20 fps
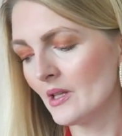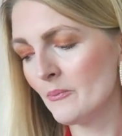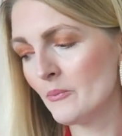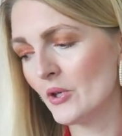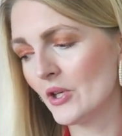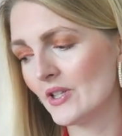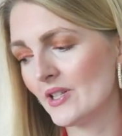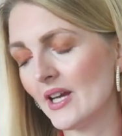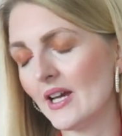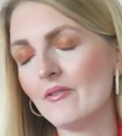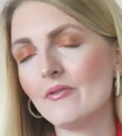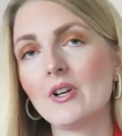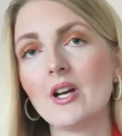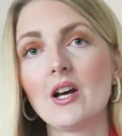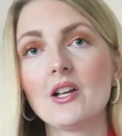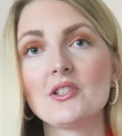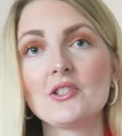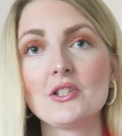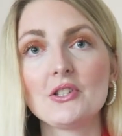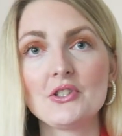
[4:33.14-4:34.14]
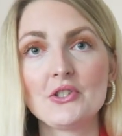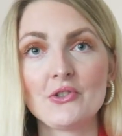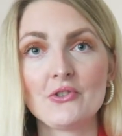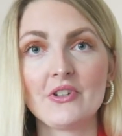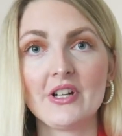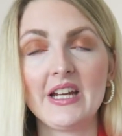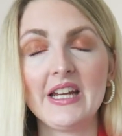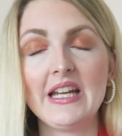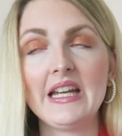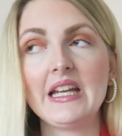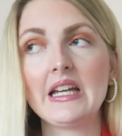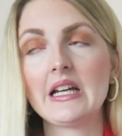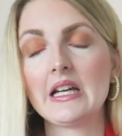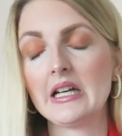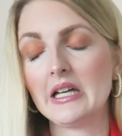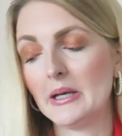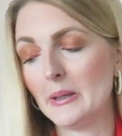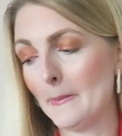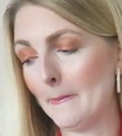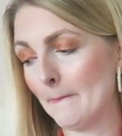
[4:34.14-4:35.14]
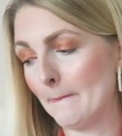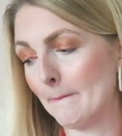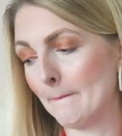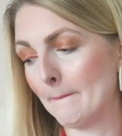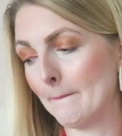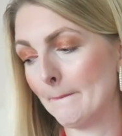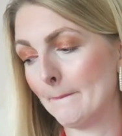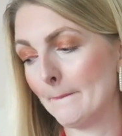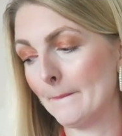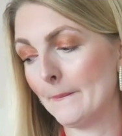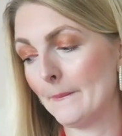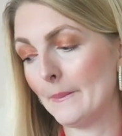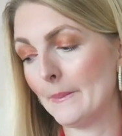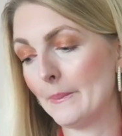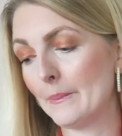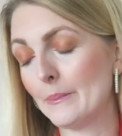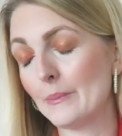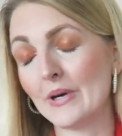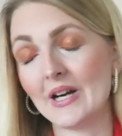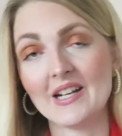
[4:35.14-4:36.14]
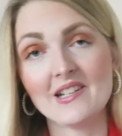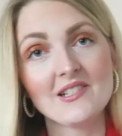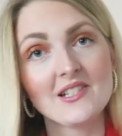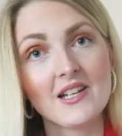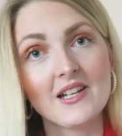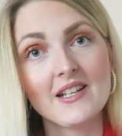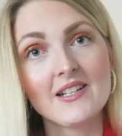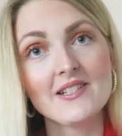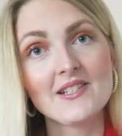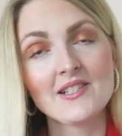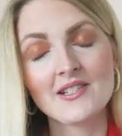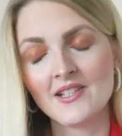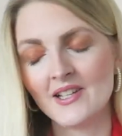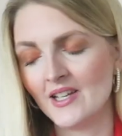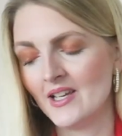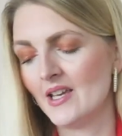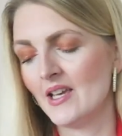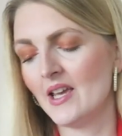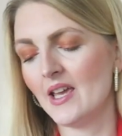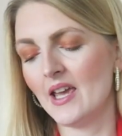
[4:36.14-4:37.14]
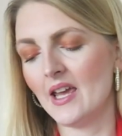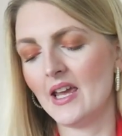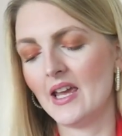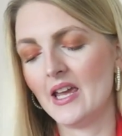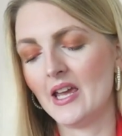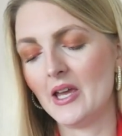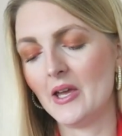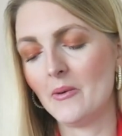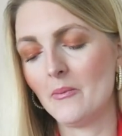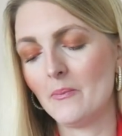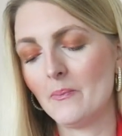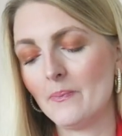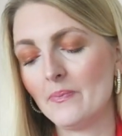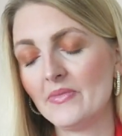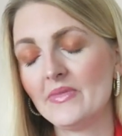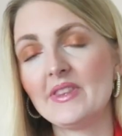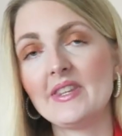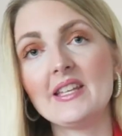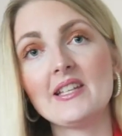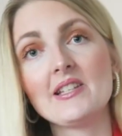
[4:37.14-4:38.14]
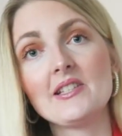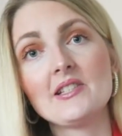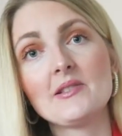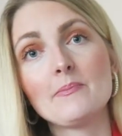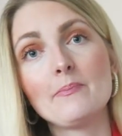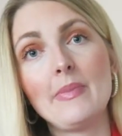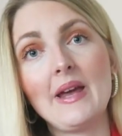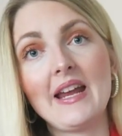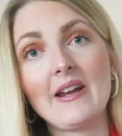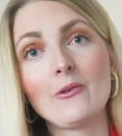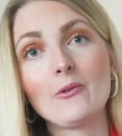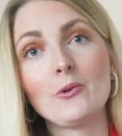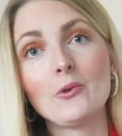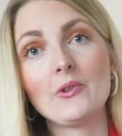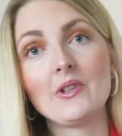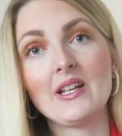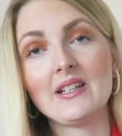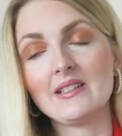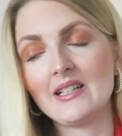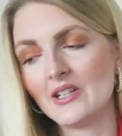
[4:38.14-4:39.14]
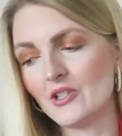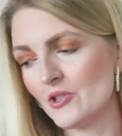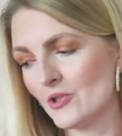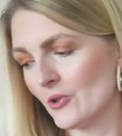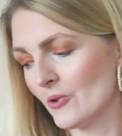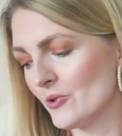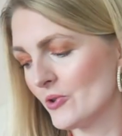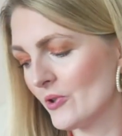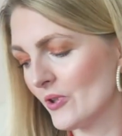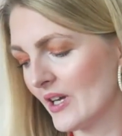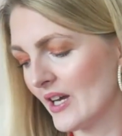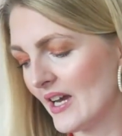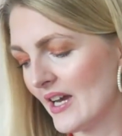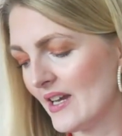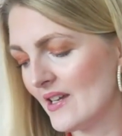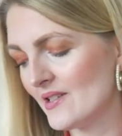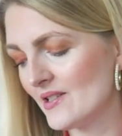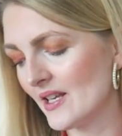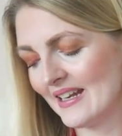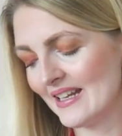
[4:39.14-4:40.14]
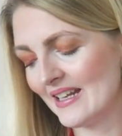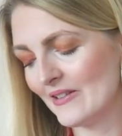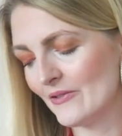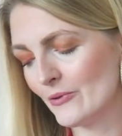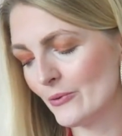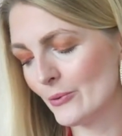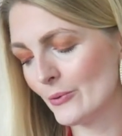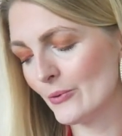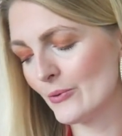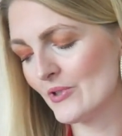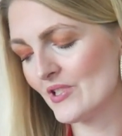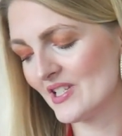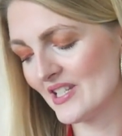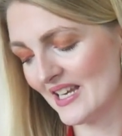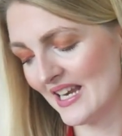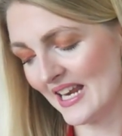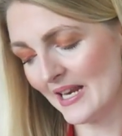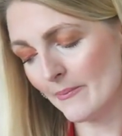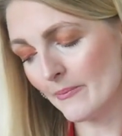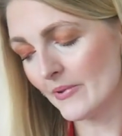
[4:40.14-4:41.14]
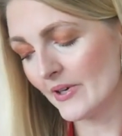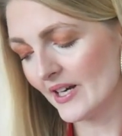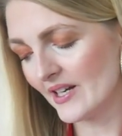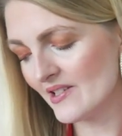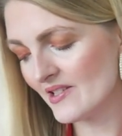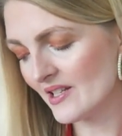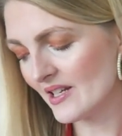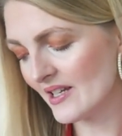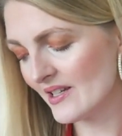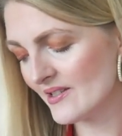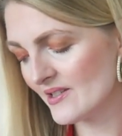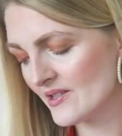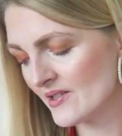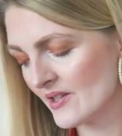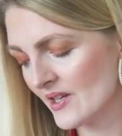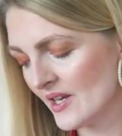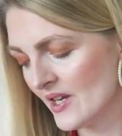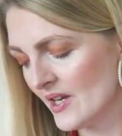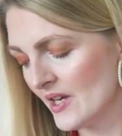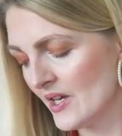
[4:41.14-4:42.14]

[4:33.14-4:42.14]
but I've got three um, bracelets and this bangle that I showed you guys and then two snake bracelets